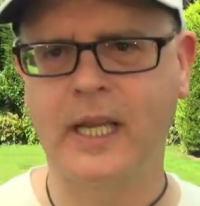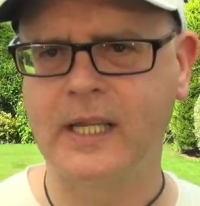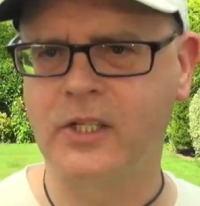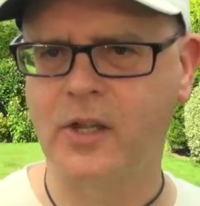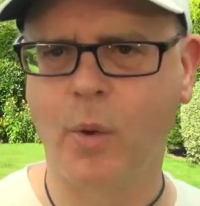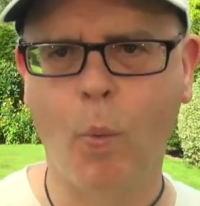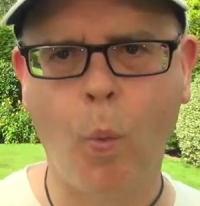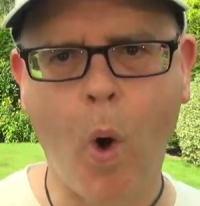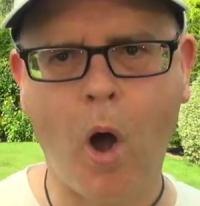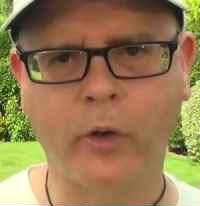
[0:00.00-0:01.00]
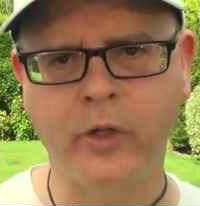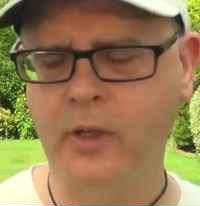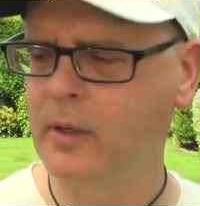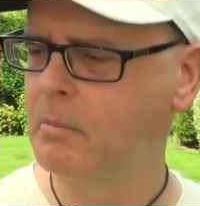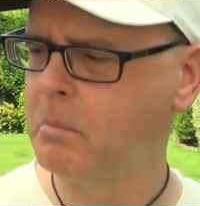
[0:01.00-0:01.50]
is one
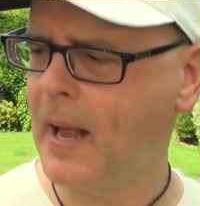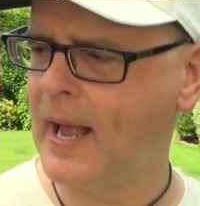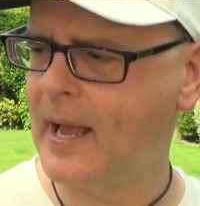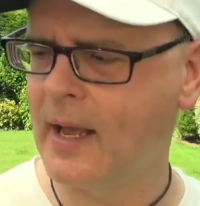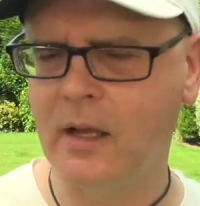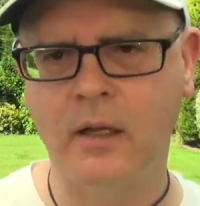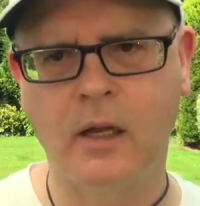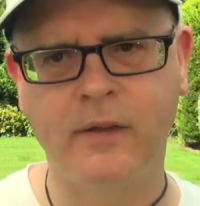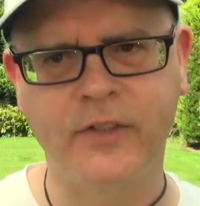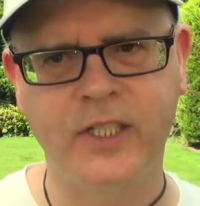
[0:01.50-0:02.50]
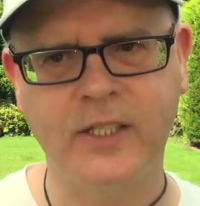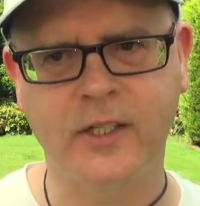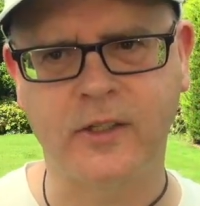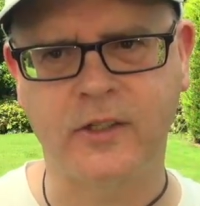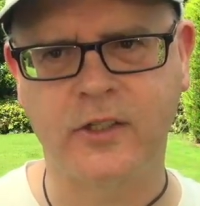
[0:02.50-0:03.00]
pair of
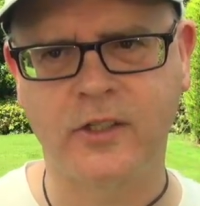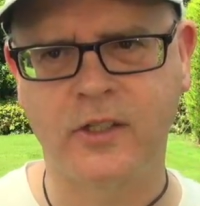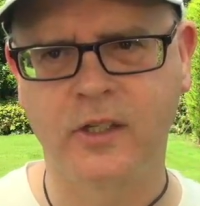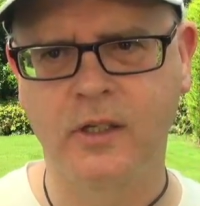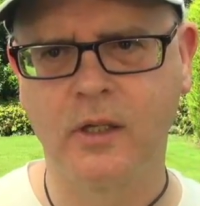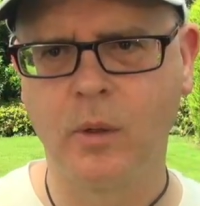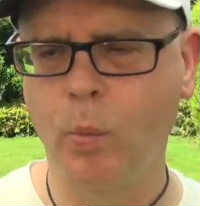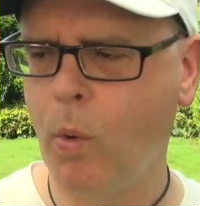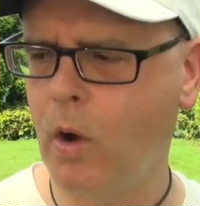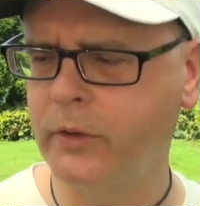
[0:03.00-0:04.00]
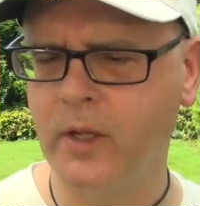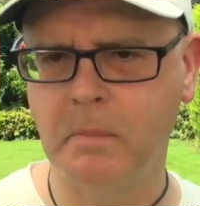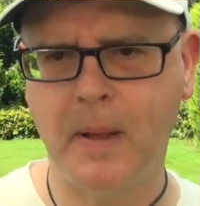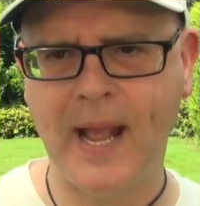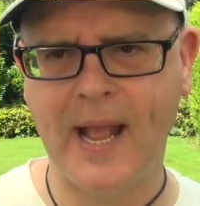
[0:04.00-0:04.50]
scissors. One
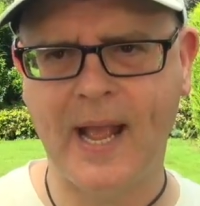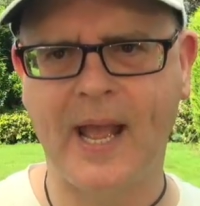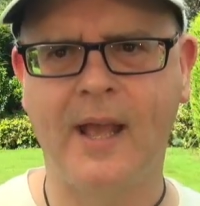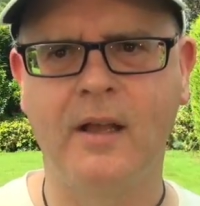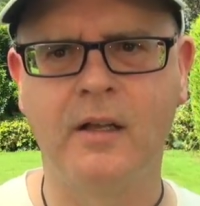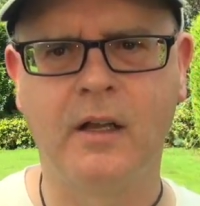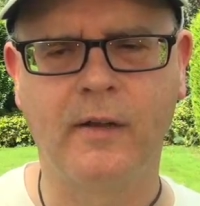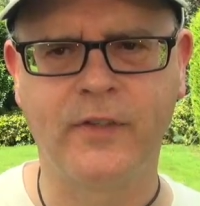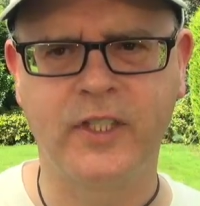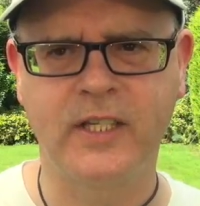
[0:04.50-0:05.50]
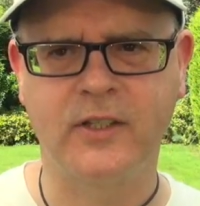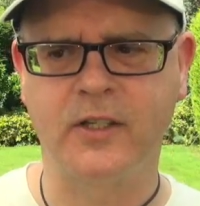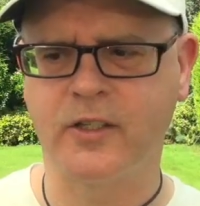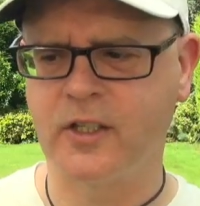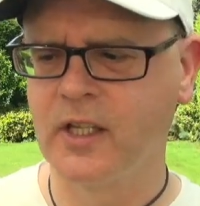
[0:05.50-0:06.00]
pair of
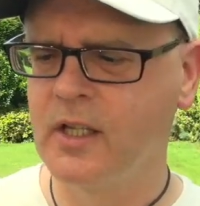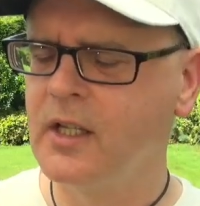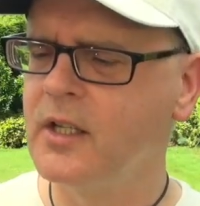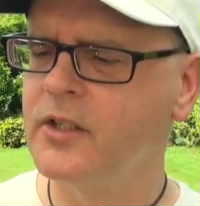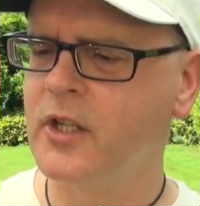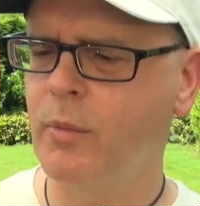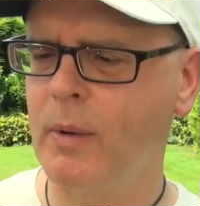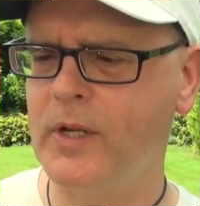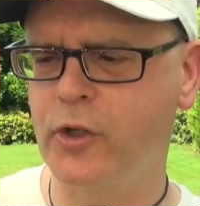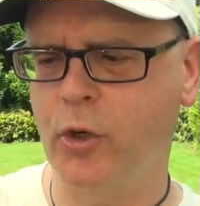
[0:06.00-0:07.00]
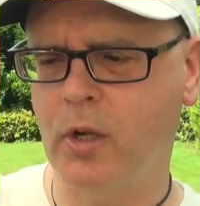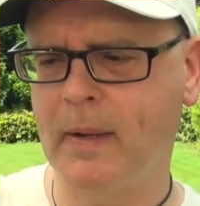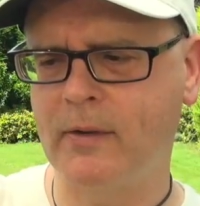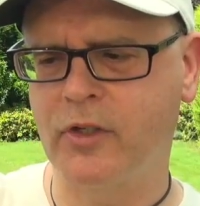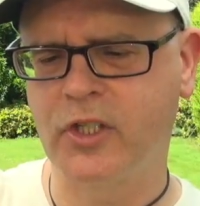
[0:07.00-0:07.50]
scissors. So when we talk
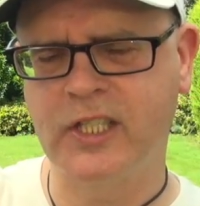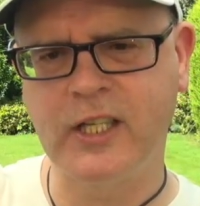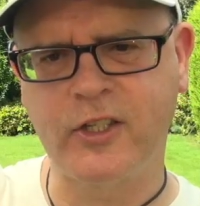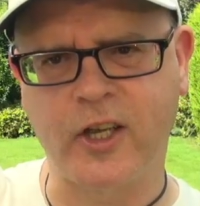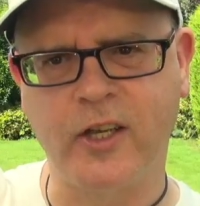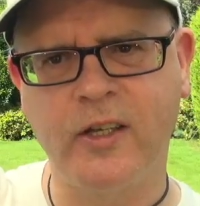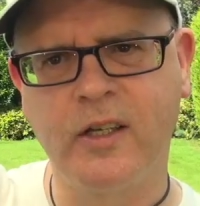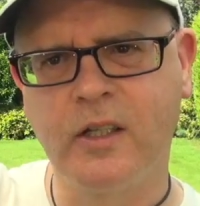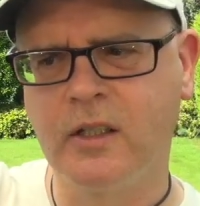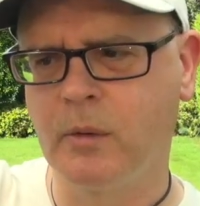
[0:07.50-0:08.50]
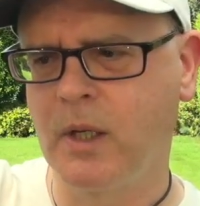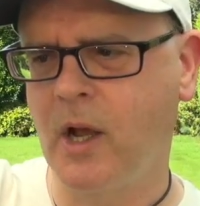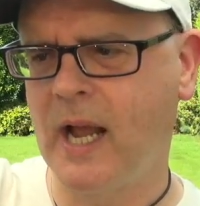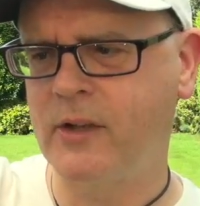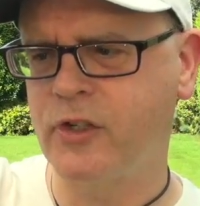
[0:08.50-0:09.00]
about scissor, we
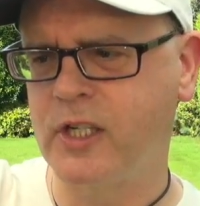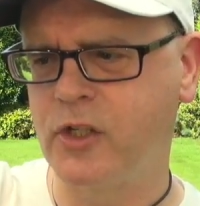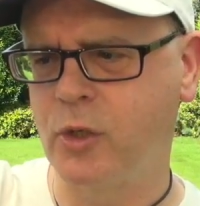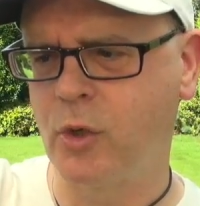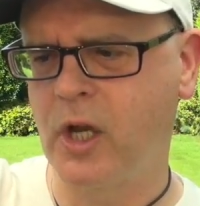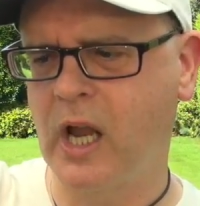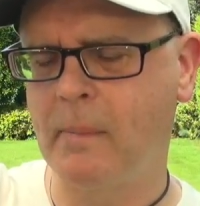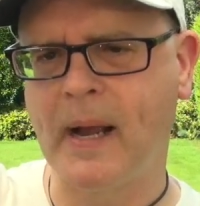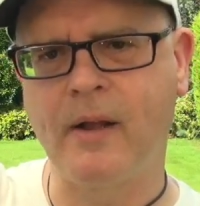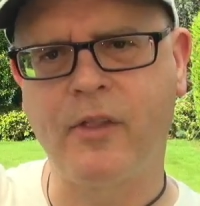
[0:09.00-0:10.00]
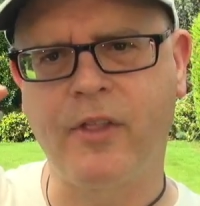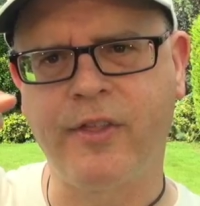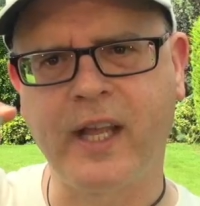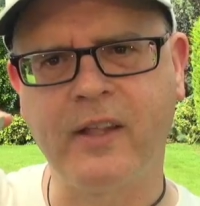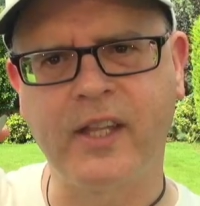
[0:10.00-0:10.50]
are actually talking about the
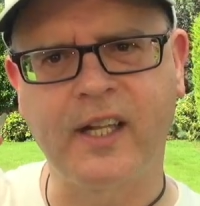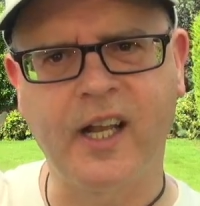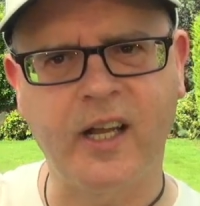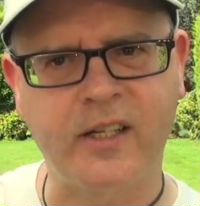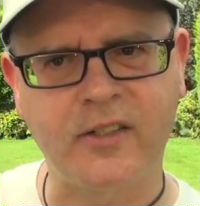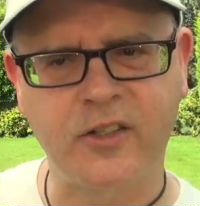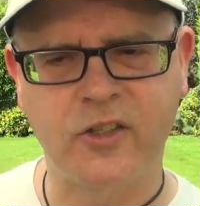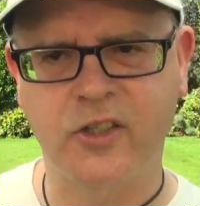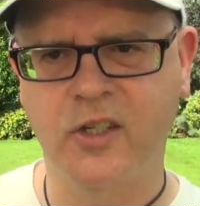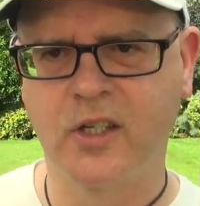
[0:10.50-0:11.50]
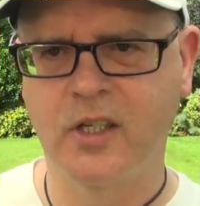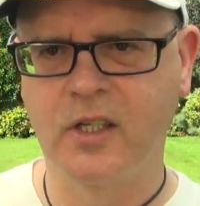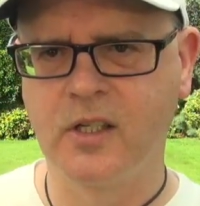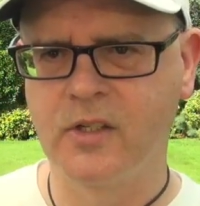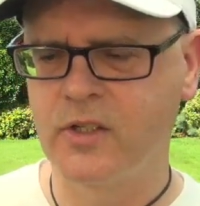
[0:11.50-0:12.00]
thing that cuts.
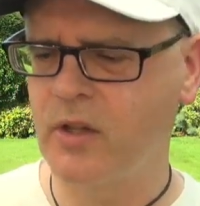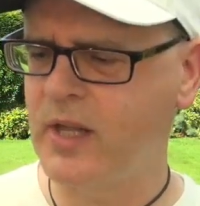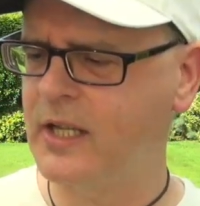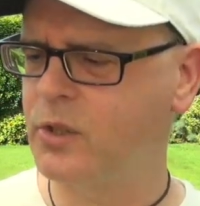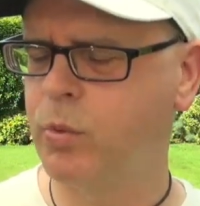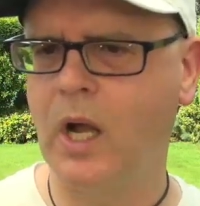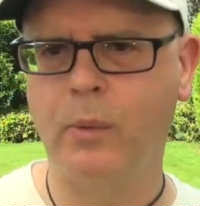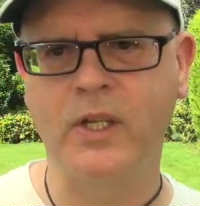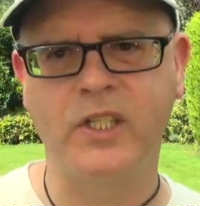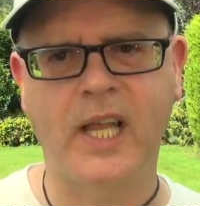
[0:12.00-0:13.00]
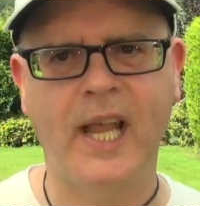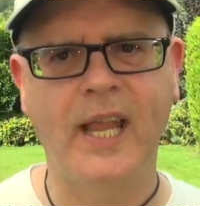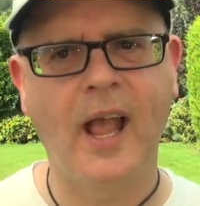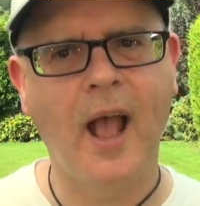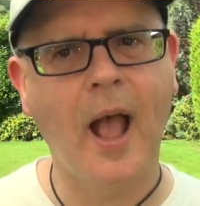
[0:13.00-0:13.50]
So that's why we
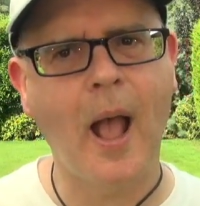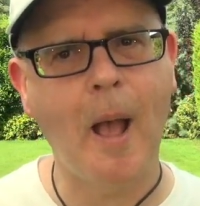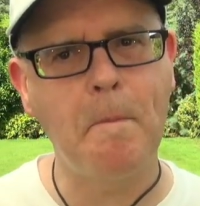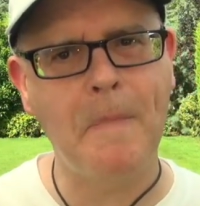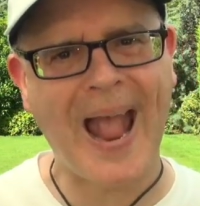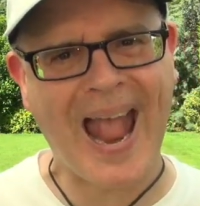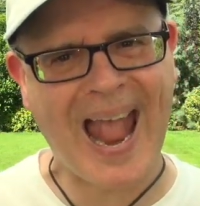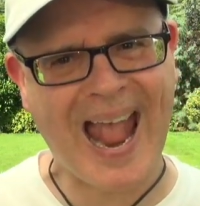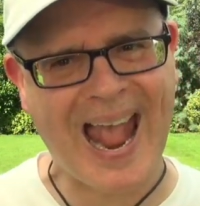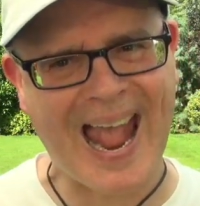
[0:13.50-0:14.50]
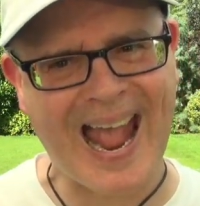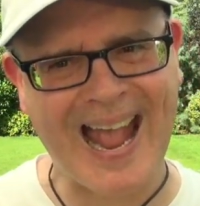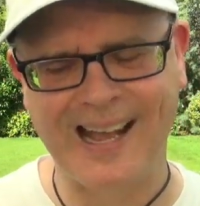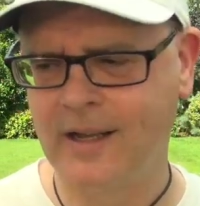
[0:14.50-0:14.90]
say a pair